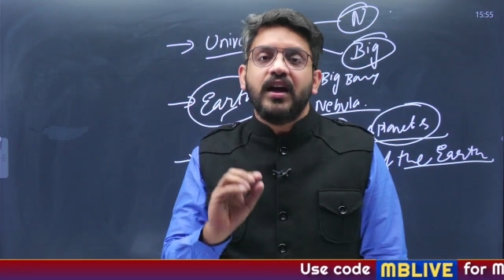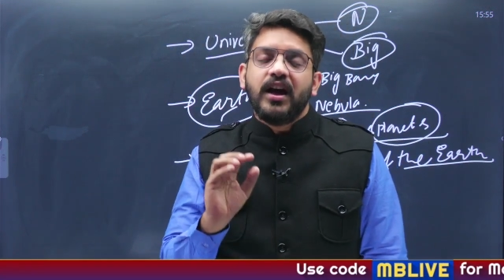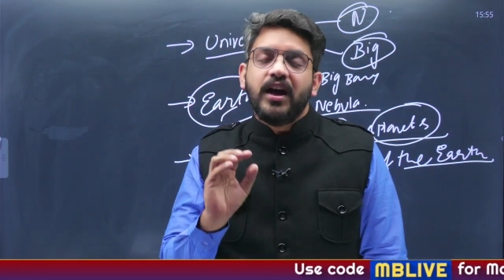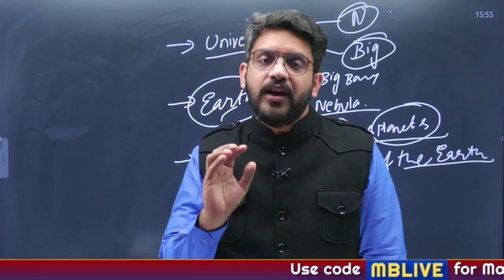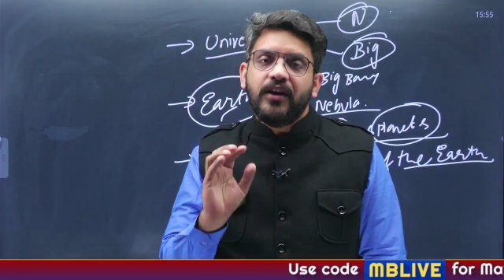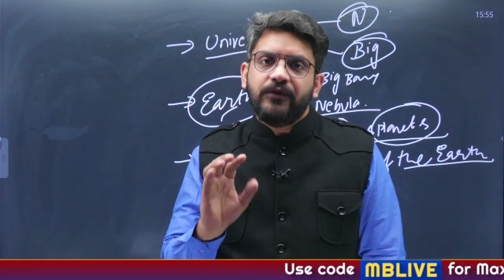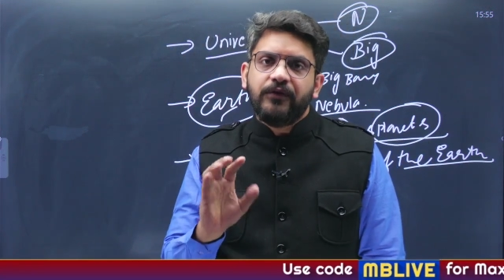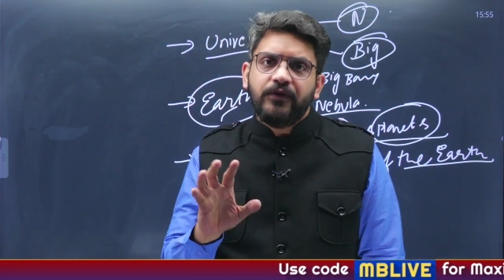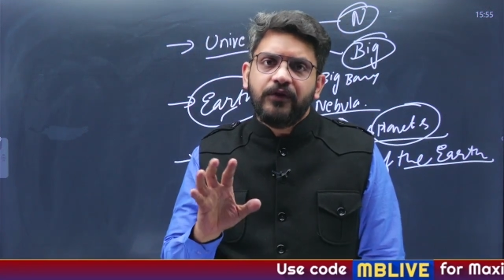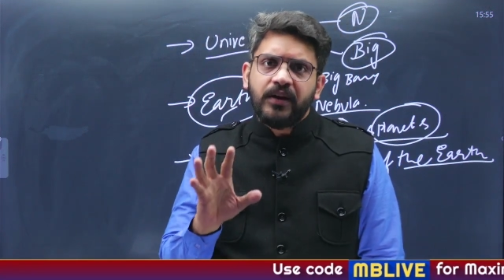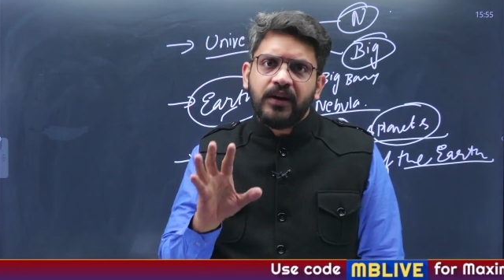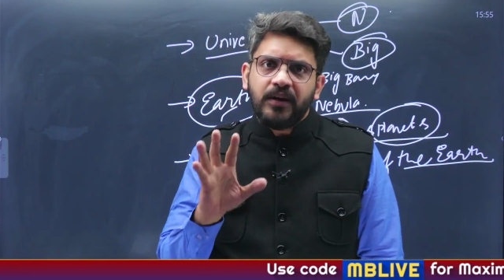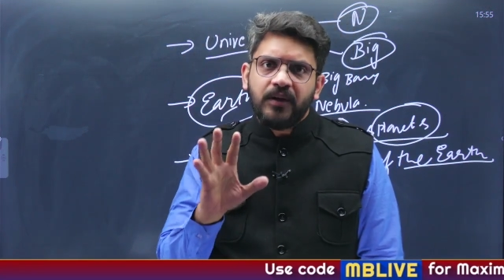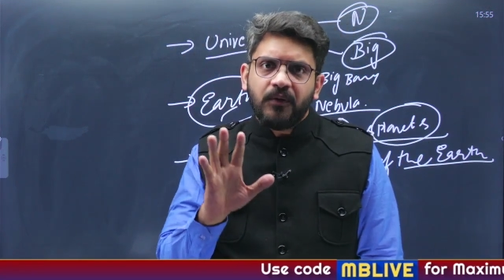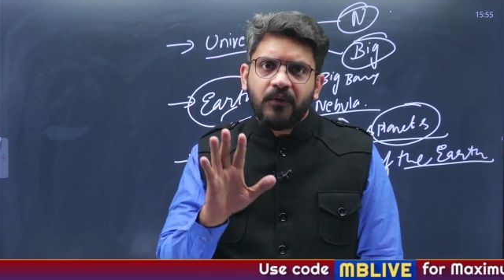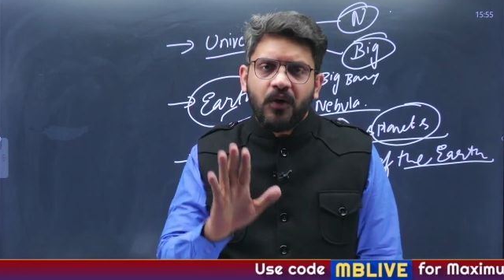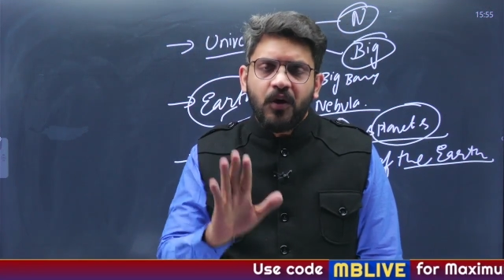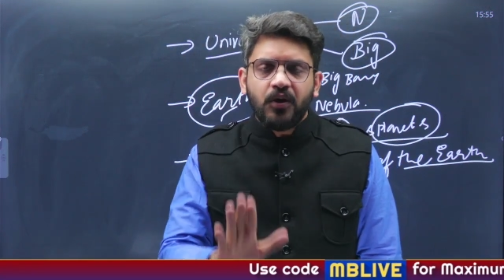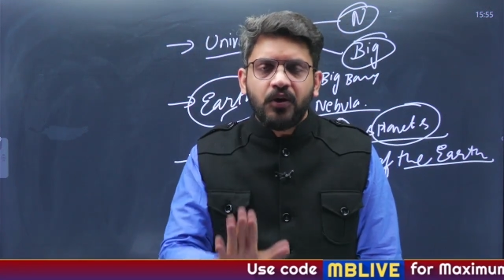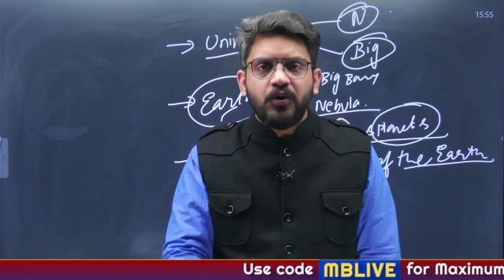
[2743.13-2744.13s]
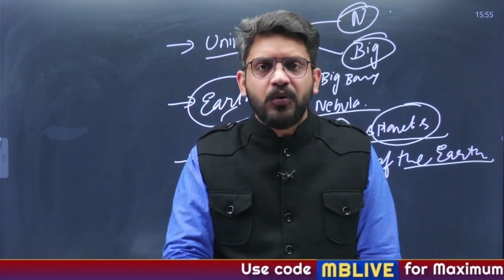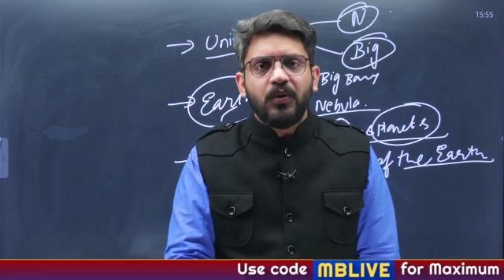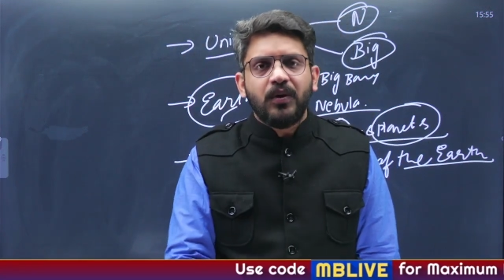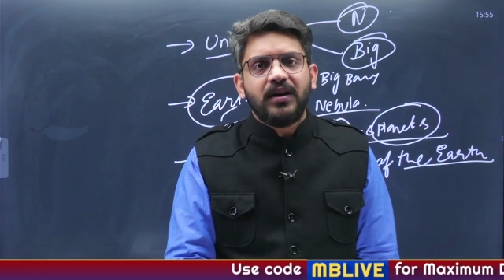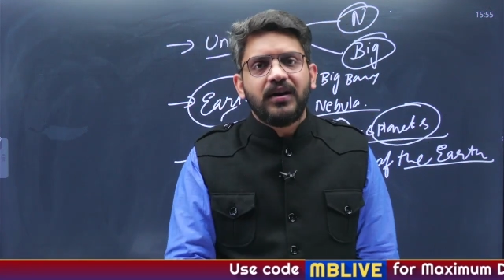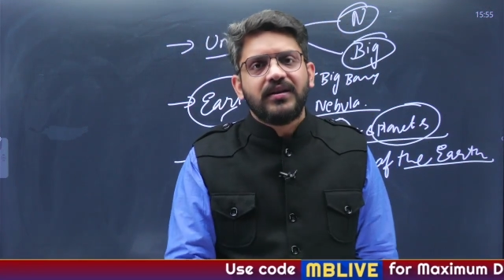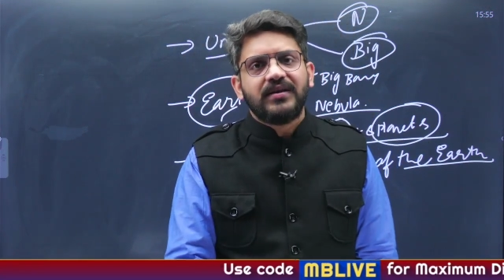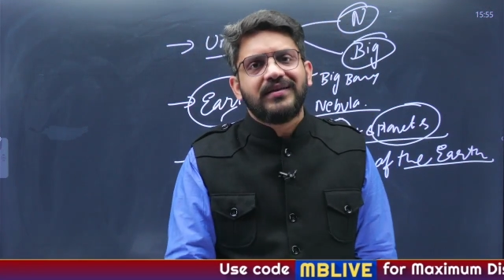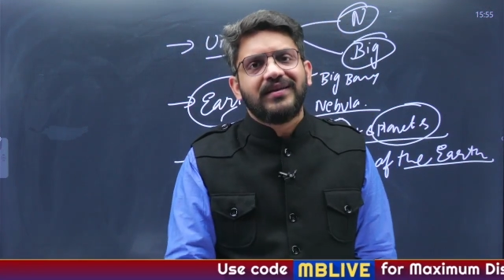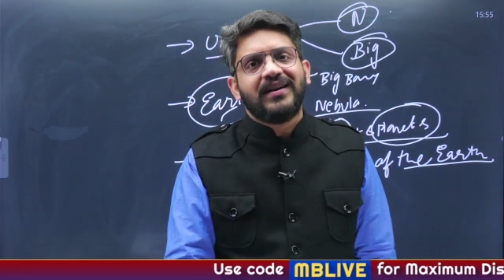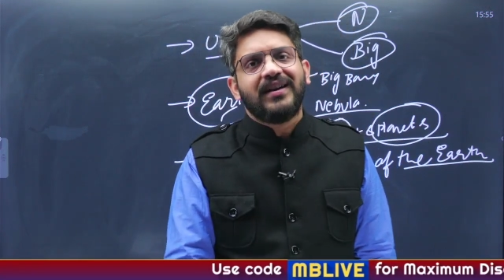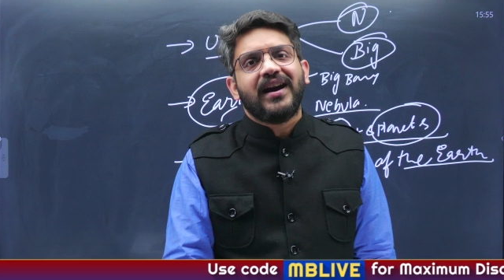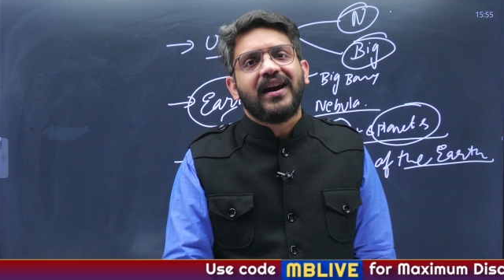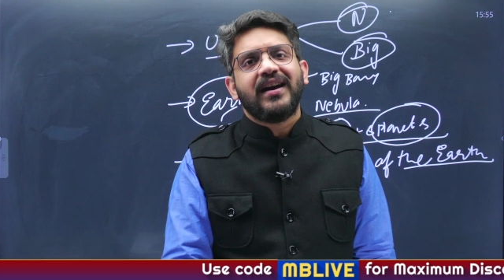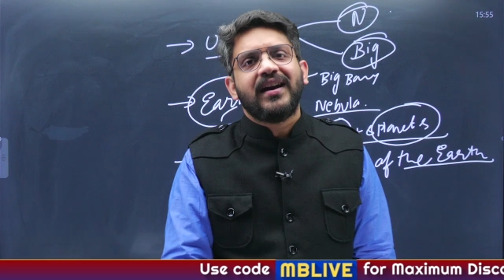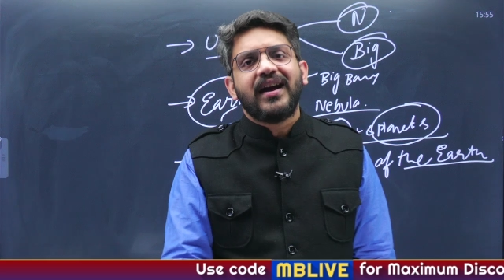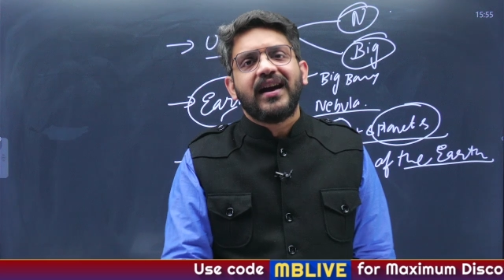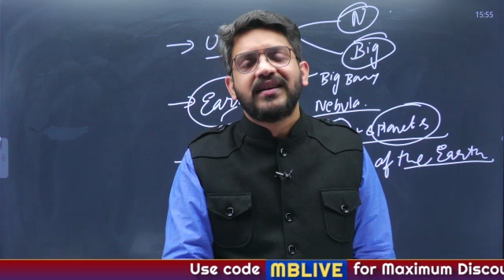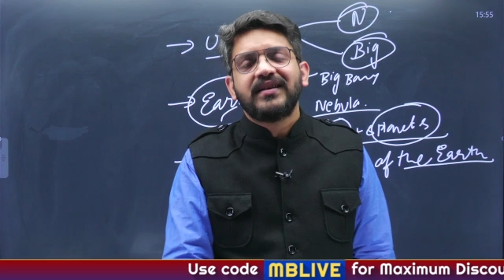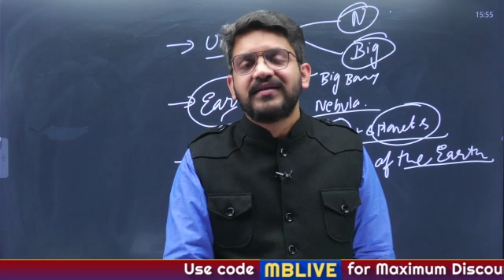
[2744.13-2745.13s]
If we want to understand
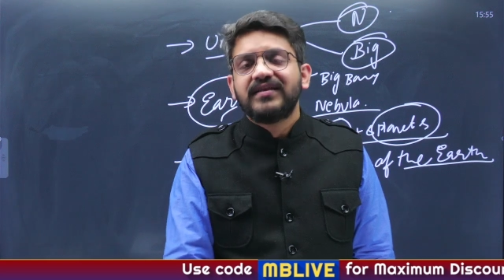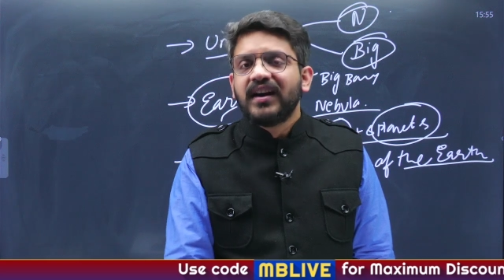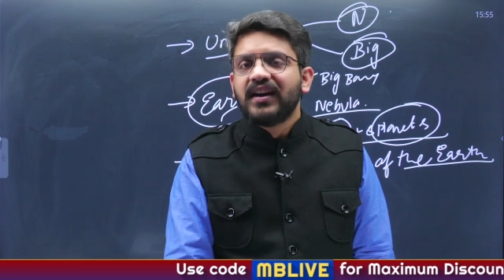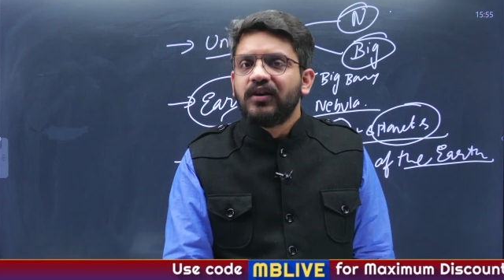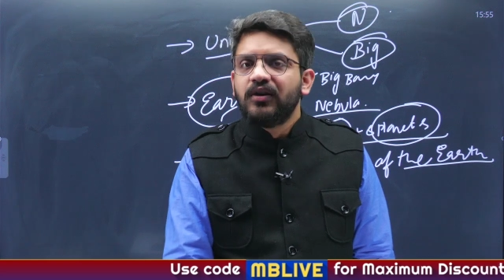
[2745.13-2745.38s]
an exact